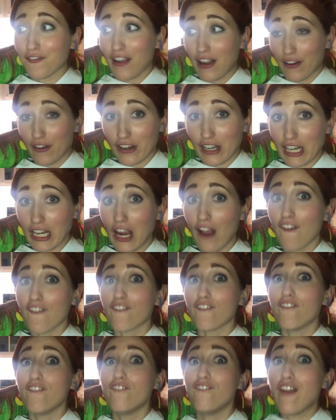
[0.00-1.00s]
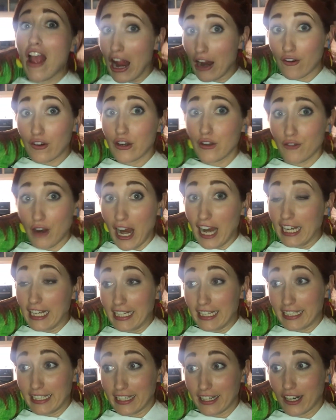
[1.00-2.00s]
very, very
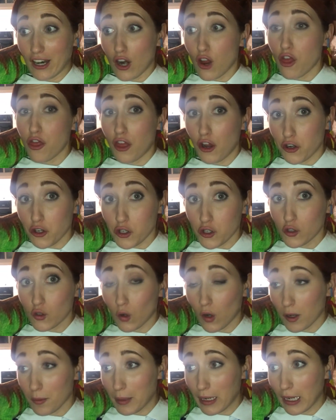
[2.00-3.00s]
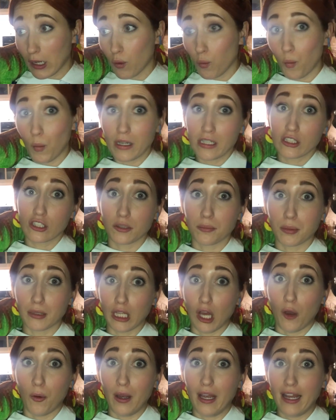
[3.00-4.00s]
rainy here. Thunderstorming, winds are
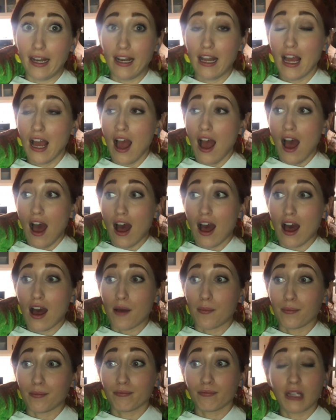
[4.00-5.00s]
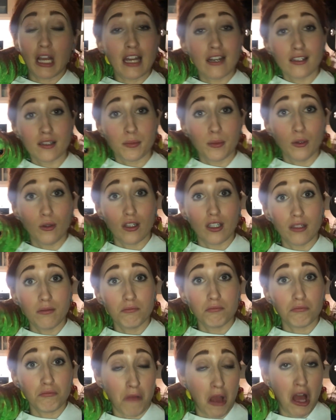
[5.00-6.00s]
blowing, um, kind of spooky.
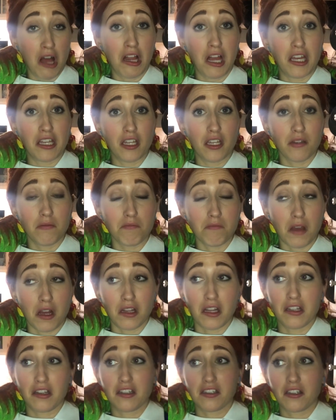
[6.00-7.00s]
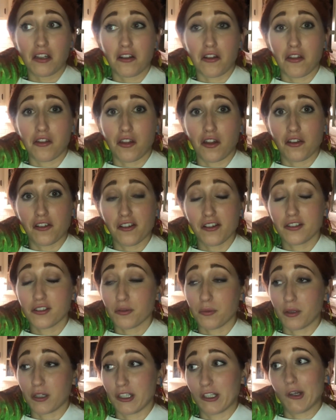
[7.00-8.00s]
I like it. I like the sound of thunder,
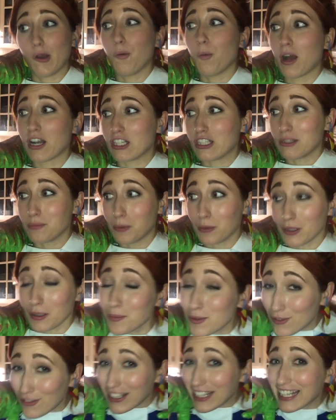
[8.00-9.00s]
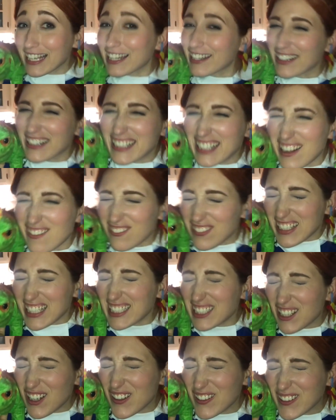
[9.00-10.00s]
so we're gonna go watch a spooky movie, get our comfy
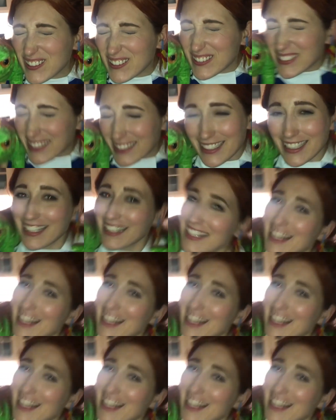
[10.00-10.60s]
clothes,